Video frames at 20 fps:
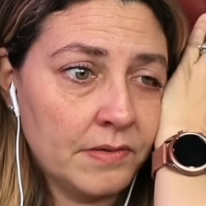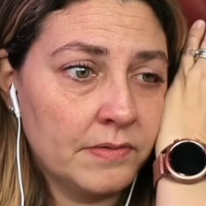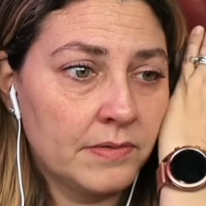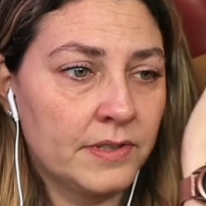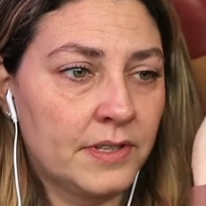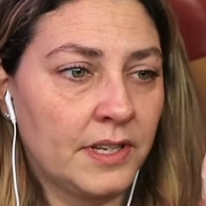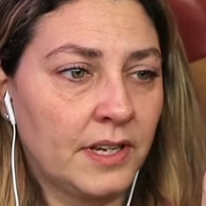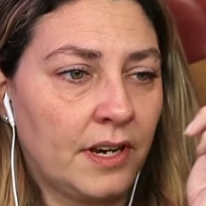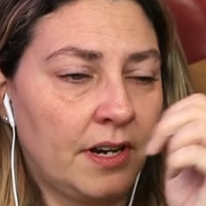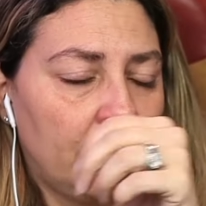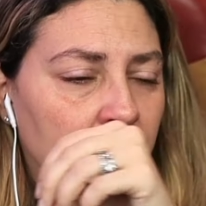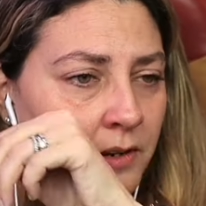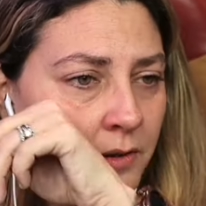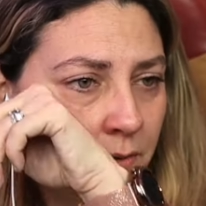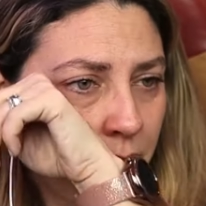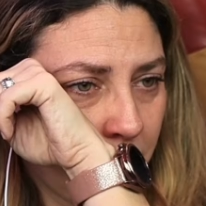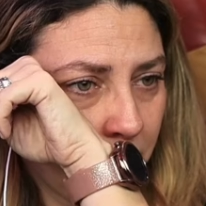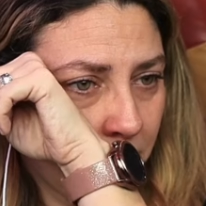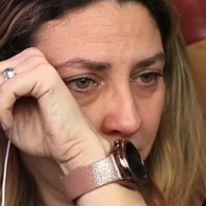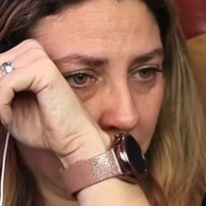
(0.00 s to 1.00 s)
What's he gonna
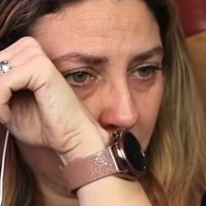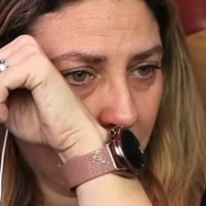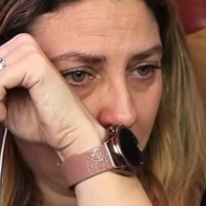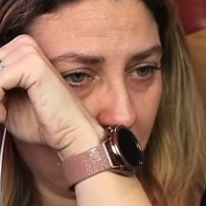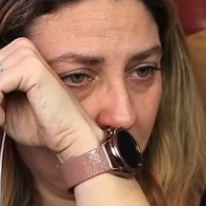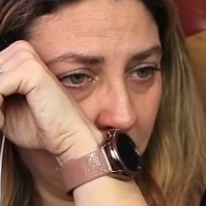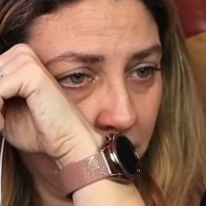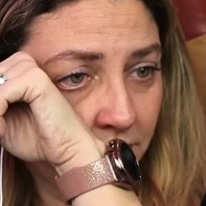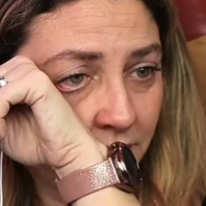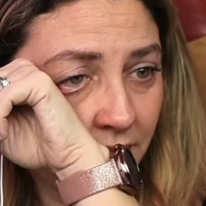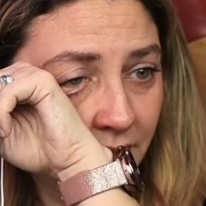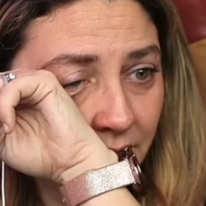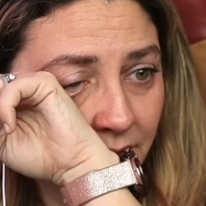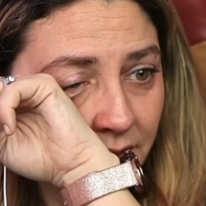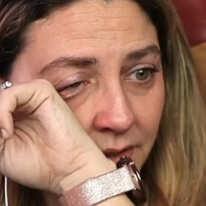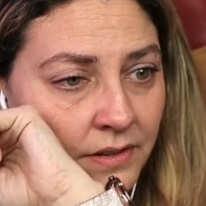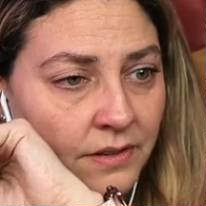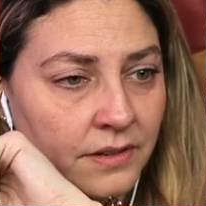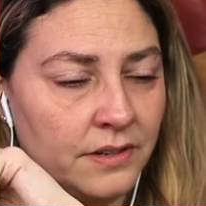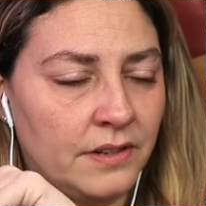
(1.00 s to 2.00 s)
do? Close it?
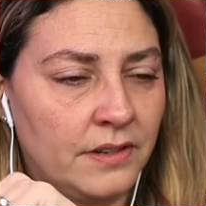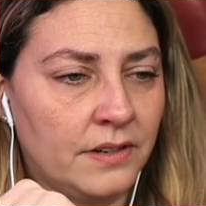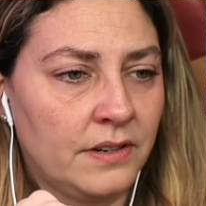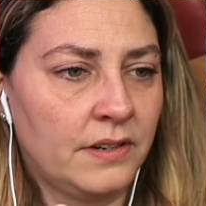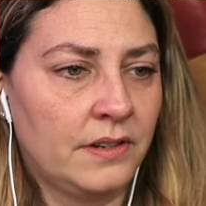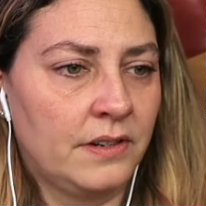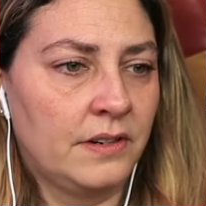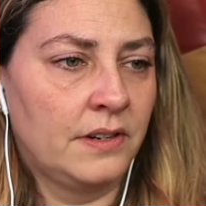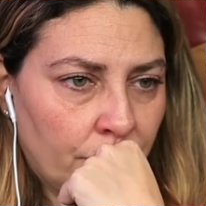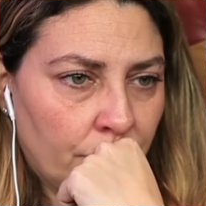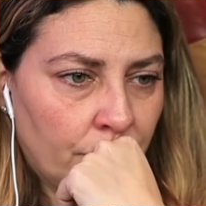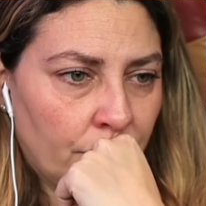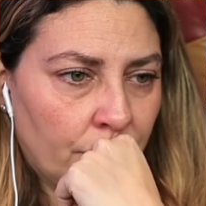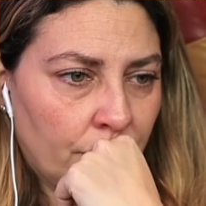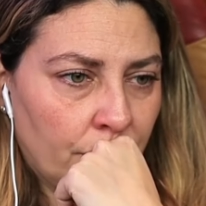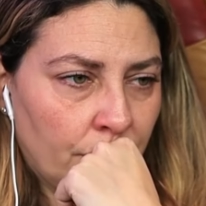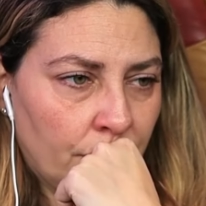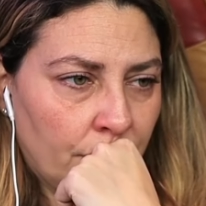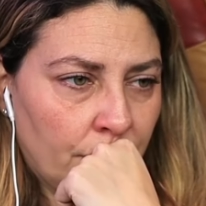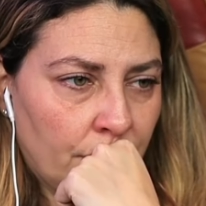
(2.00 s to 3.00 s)
Or...
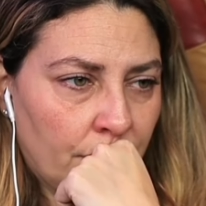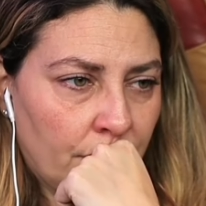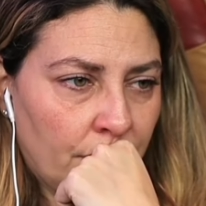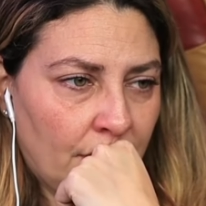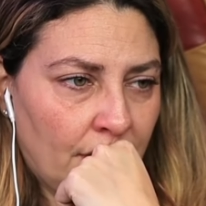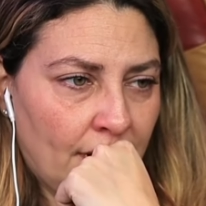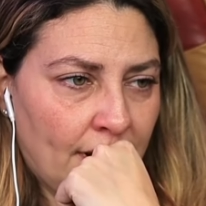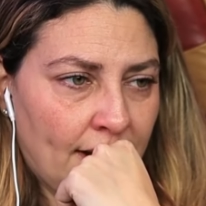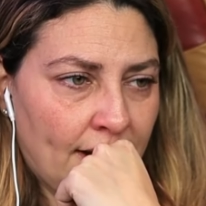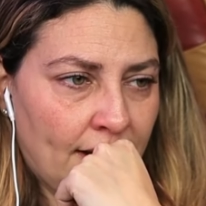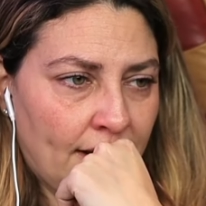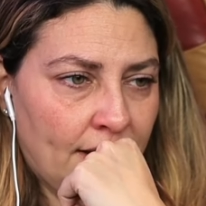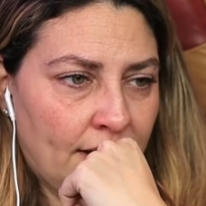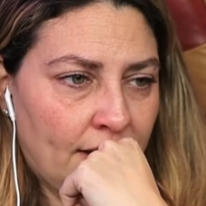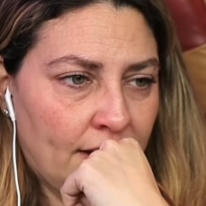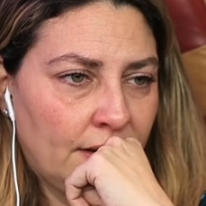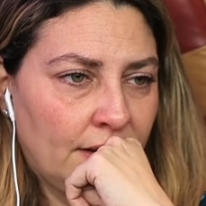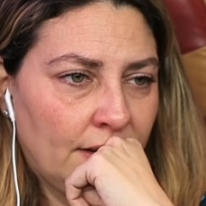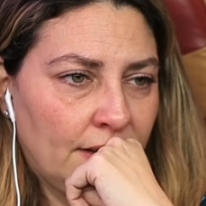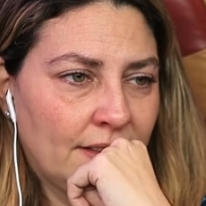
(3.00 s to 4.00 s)
Yeah.
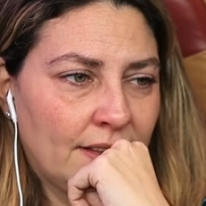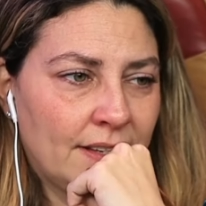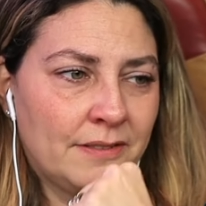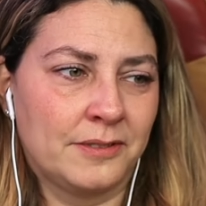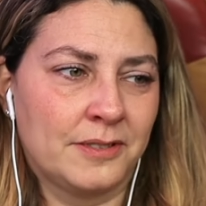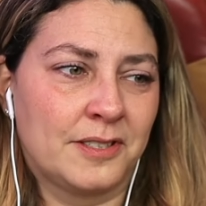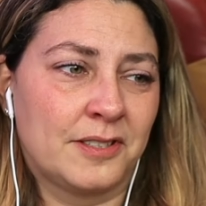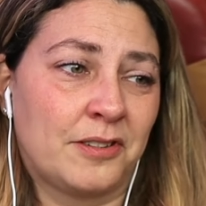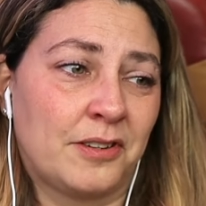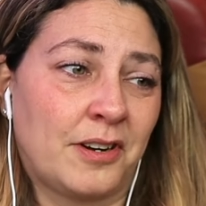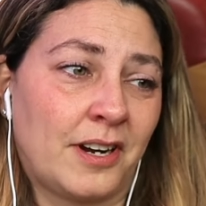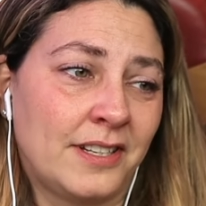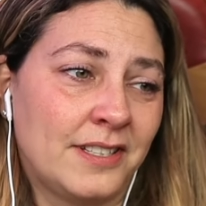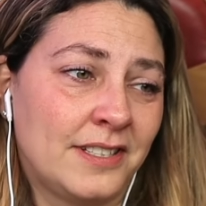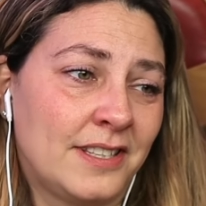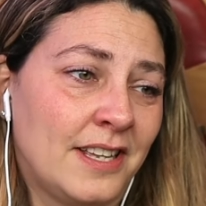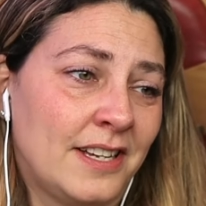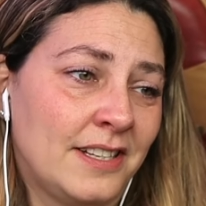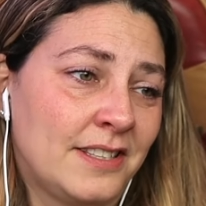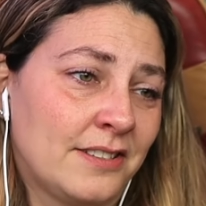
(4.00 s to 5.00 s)
That was
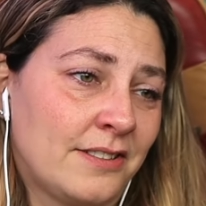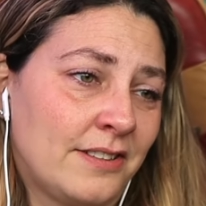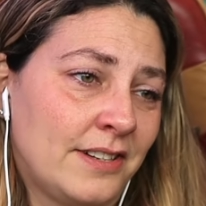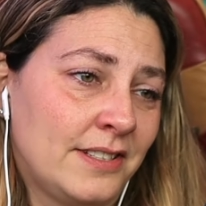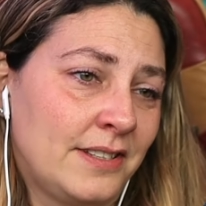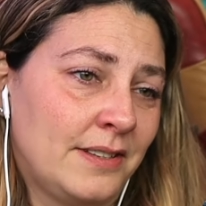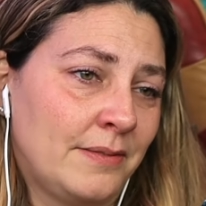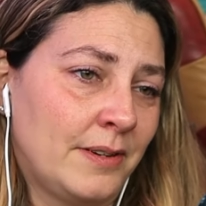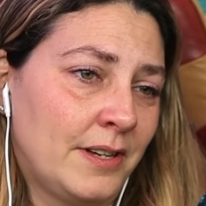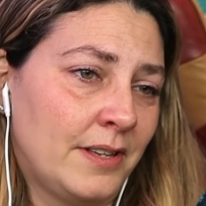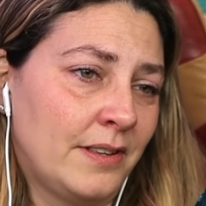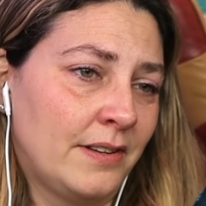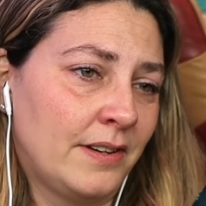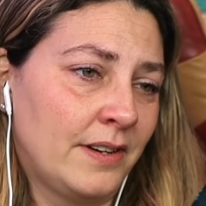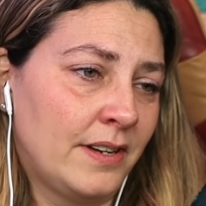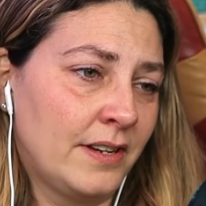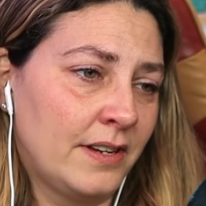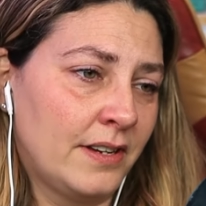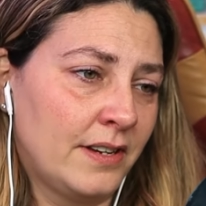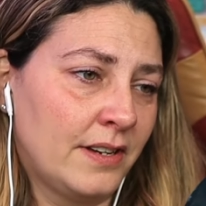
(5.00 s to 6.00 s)
crazy. That's crazy, by the
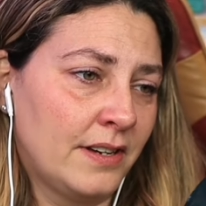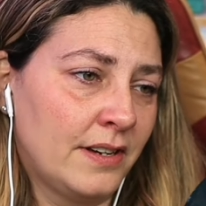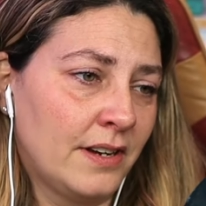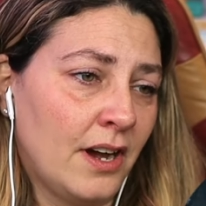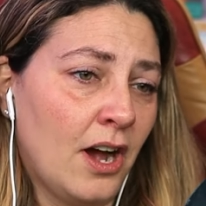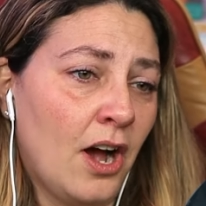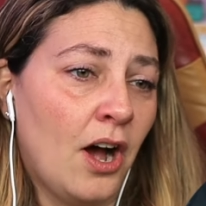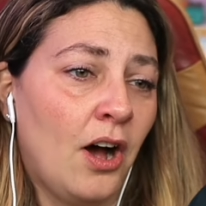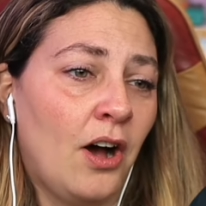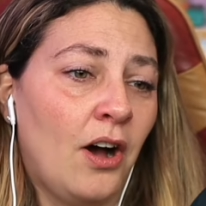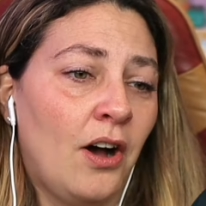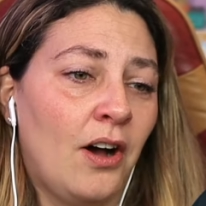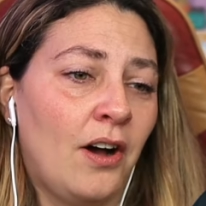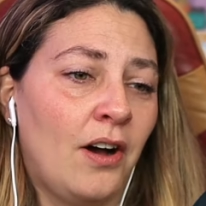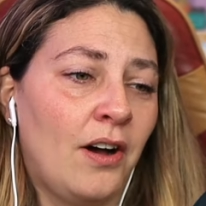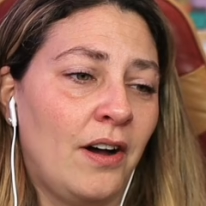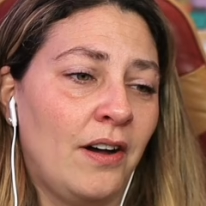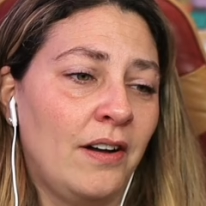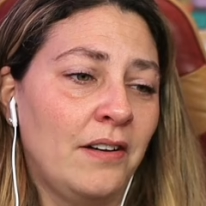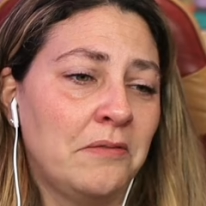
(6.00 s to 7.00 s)
way.
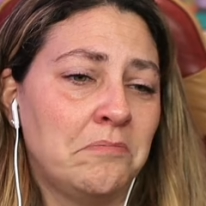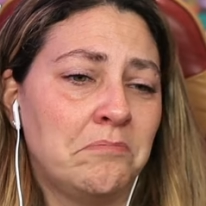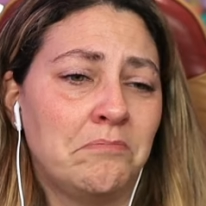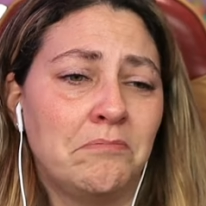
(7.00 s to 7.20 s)
Aw.